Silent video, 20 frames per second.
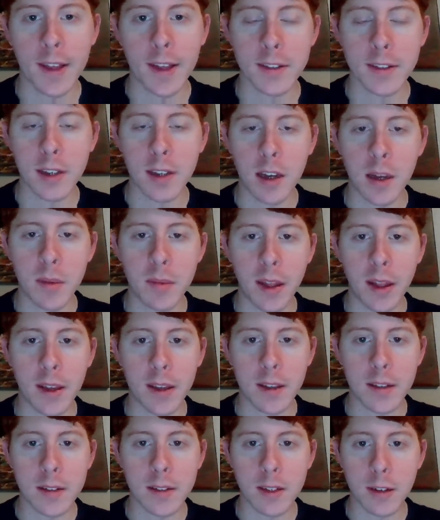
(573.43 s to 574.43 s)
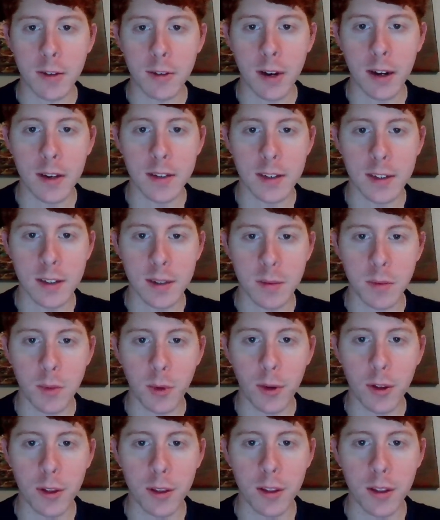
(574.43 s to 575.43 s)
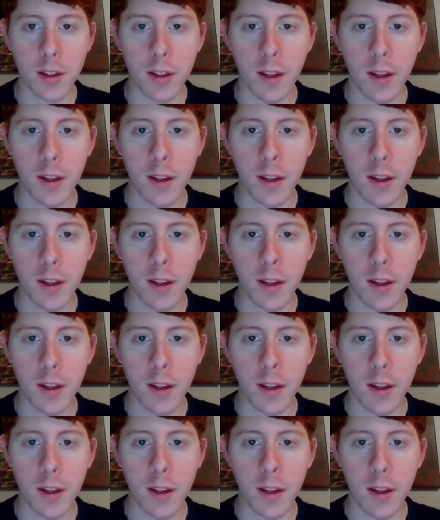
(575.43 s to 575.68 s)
some like syncretism with